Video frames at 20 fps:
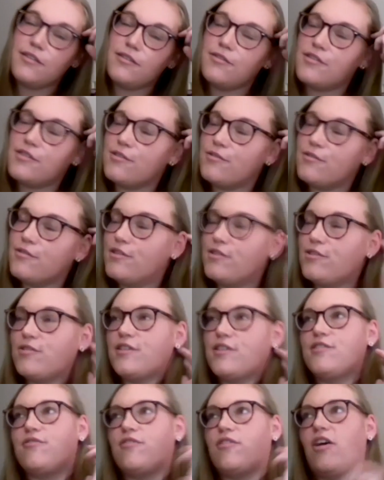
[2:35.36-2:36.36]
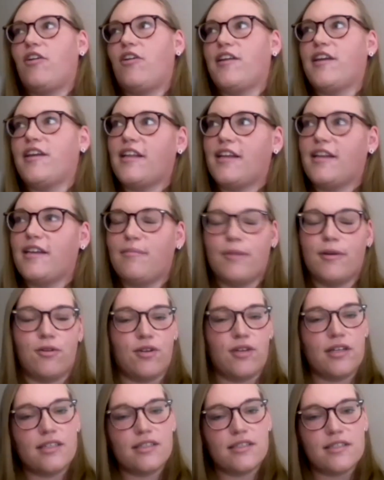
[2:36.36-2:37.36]
used to enjoy drawing like
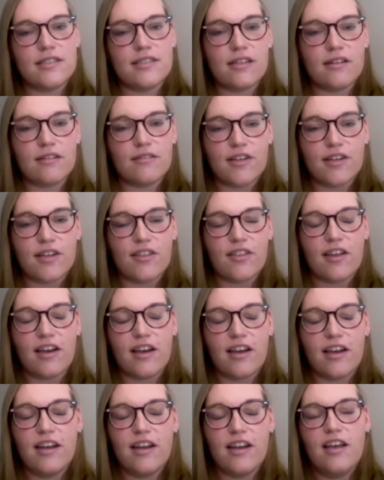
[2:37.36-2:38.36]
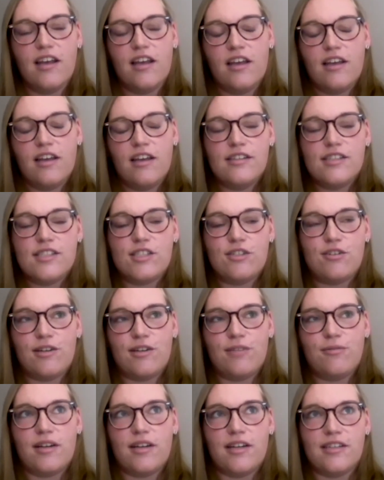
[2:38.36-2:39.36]
buildings and stuff like that. So I
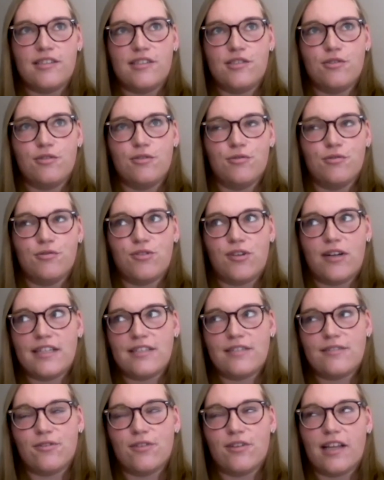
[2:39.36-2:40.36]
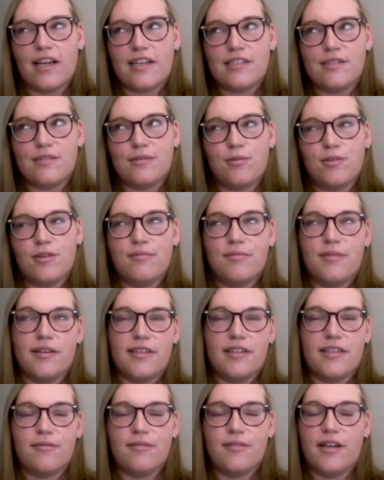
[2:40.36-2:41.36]
wanted to transfer that to
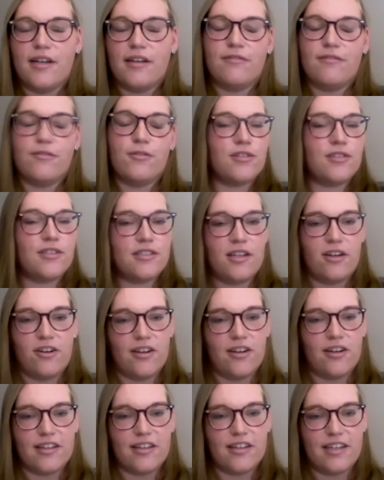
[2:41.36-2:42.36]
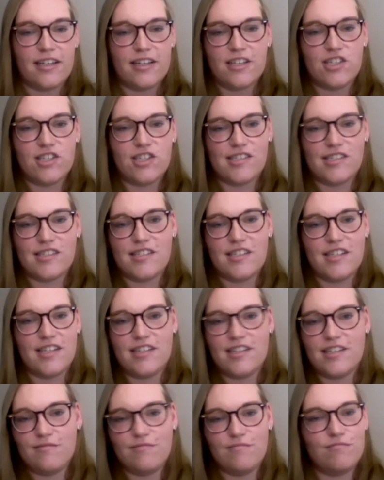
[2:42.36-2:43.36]
printmaking when I first started, and it just
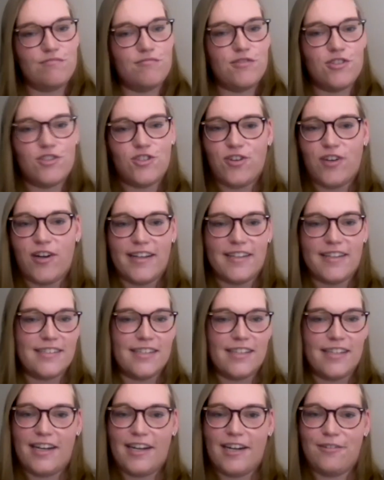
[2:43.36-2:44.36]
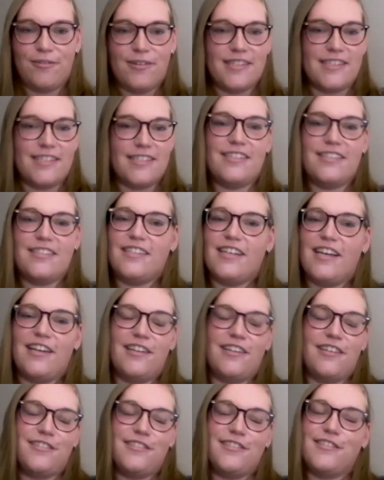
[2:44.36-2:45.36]
didn't translate. I wasn't
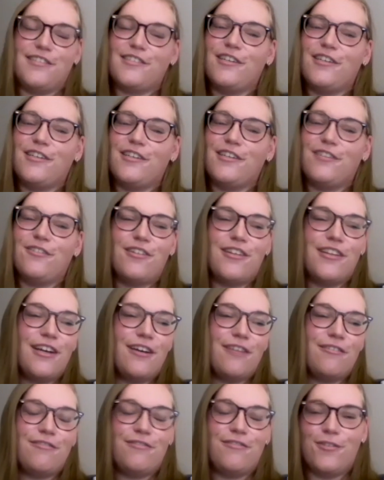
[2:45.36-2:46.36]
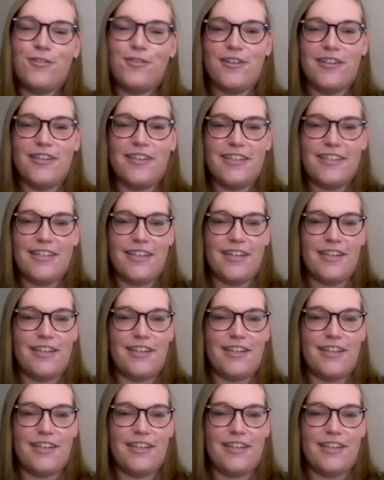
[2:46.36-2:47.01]
technically skilled enough for it.